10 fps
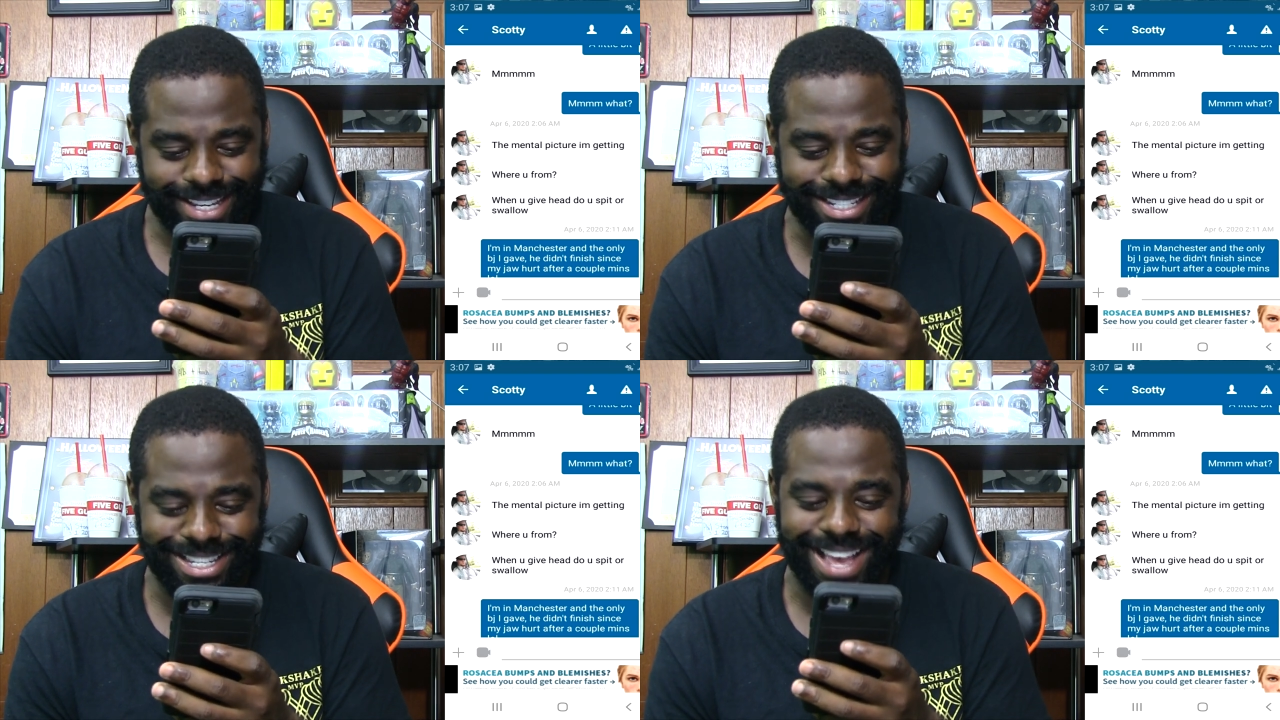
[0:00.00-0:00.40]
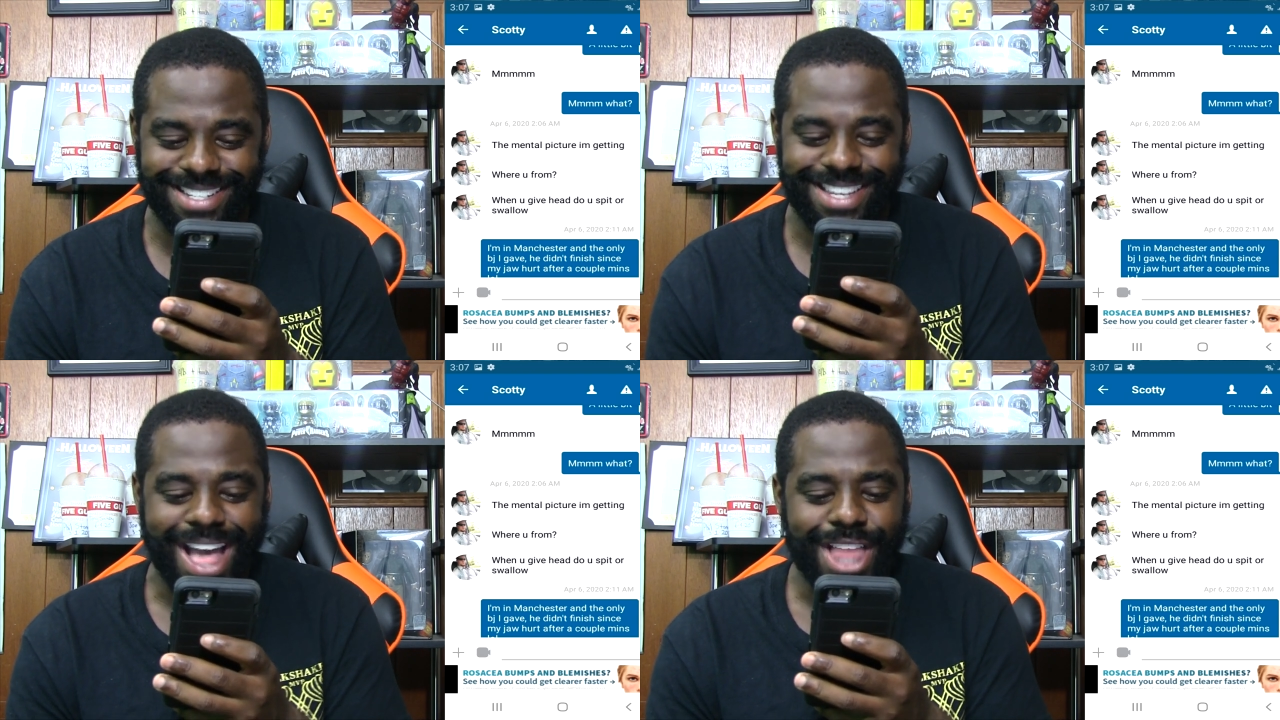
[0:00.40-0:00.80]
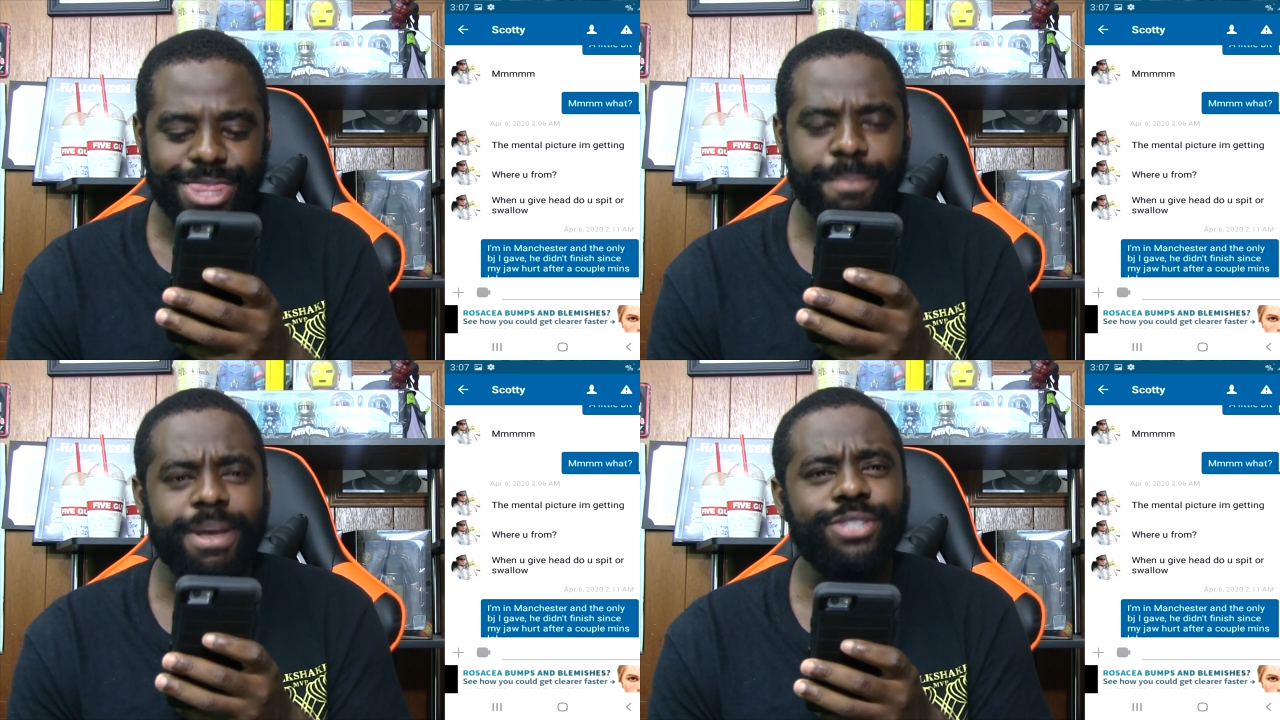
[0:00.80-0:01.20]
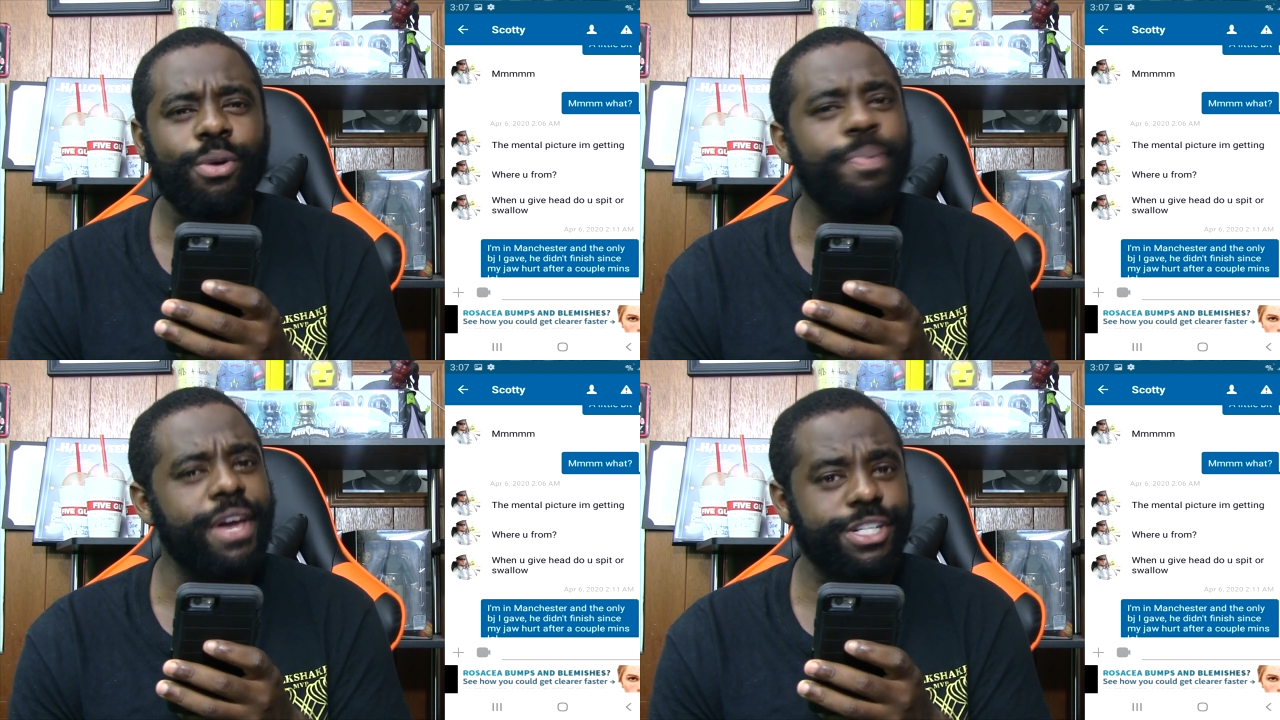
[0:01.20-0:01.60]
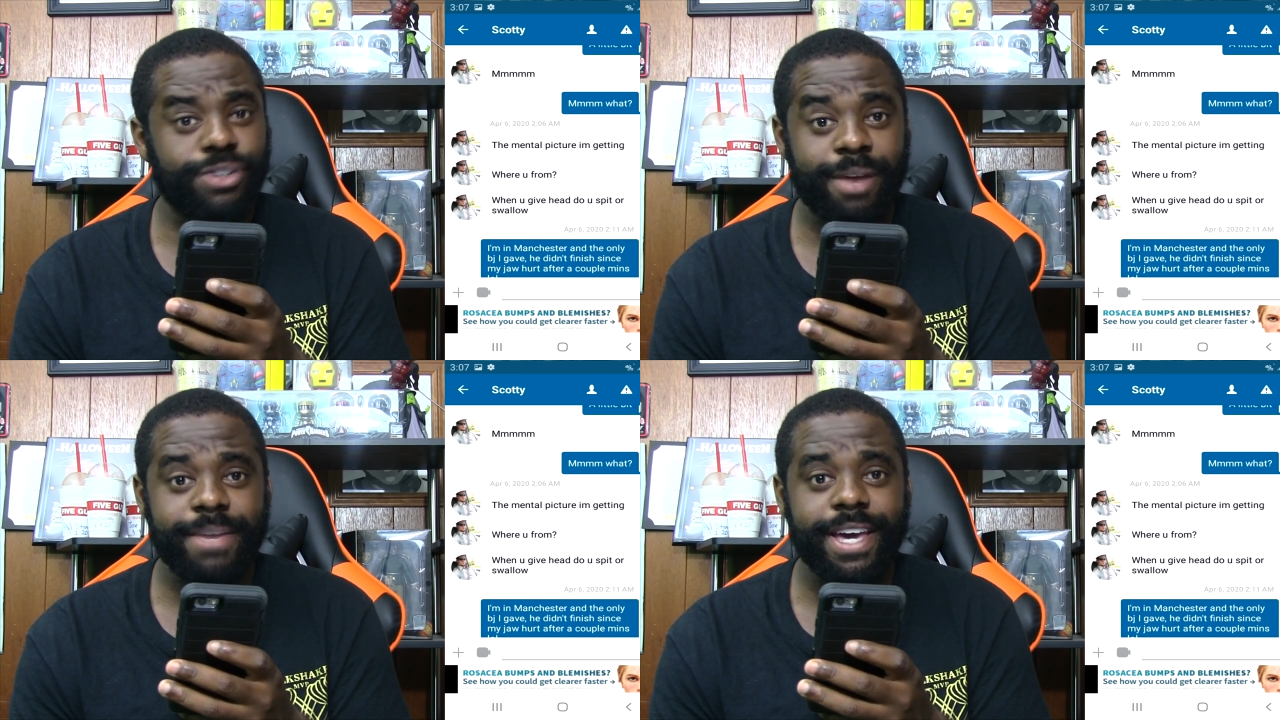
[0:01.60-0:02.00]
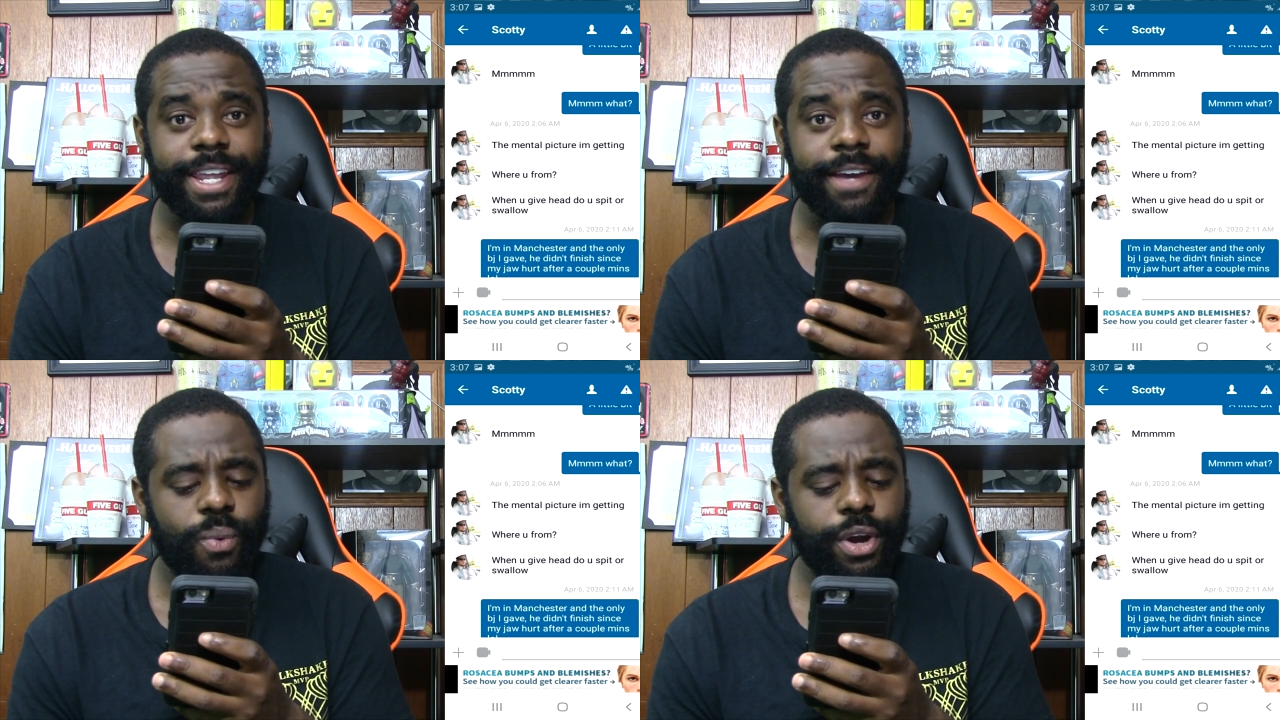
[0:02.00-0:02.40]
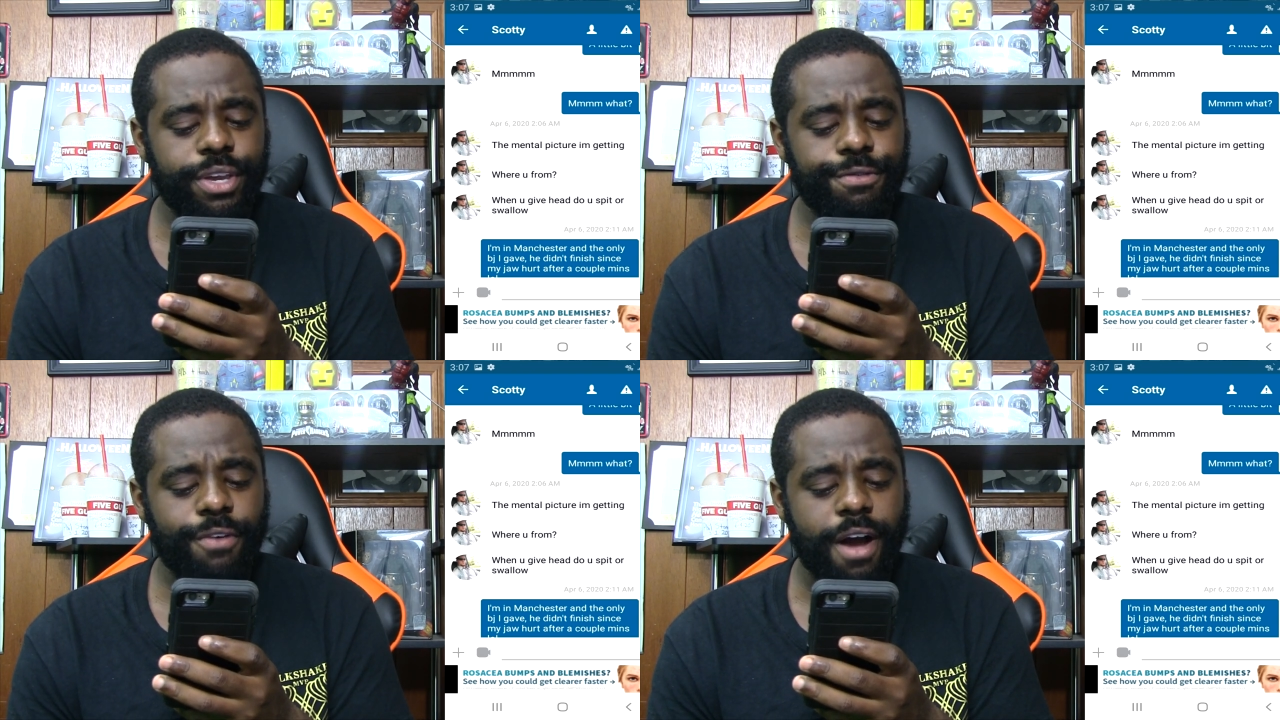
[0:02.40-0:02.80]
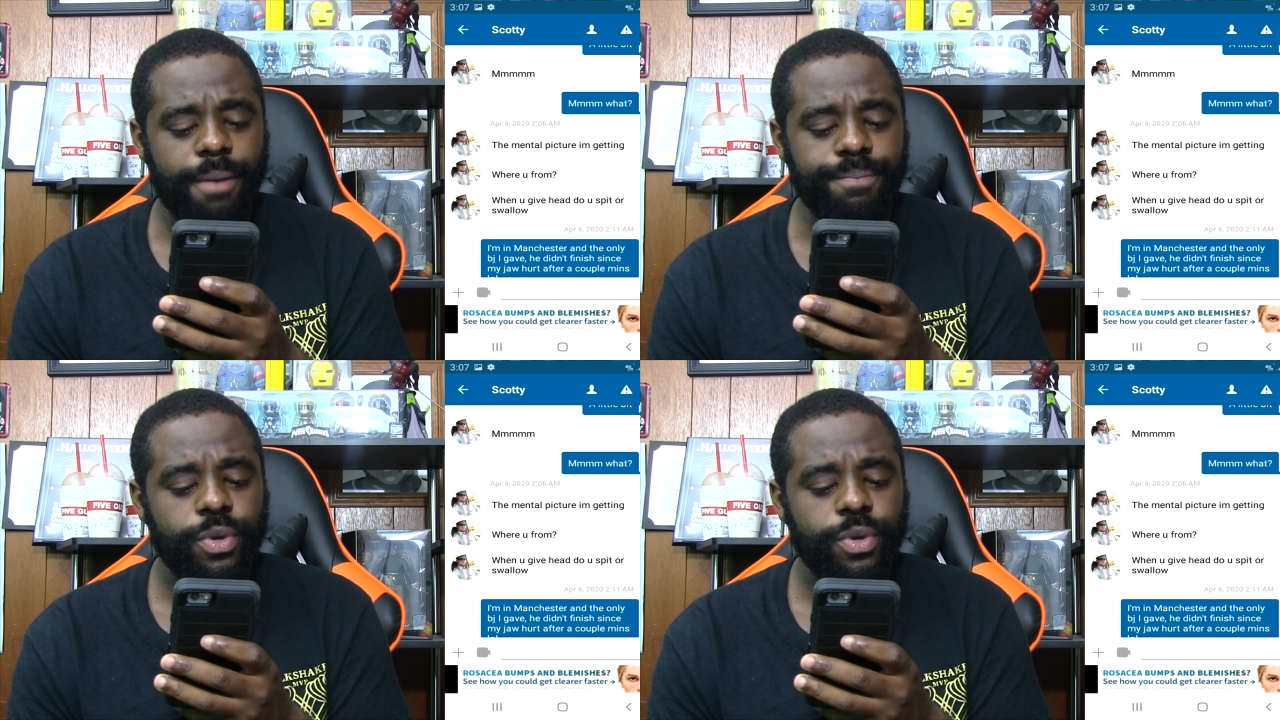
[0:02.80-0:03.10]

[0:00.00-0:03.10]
He says, the mental picture I'm getting. Where are you from?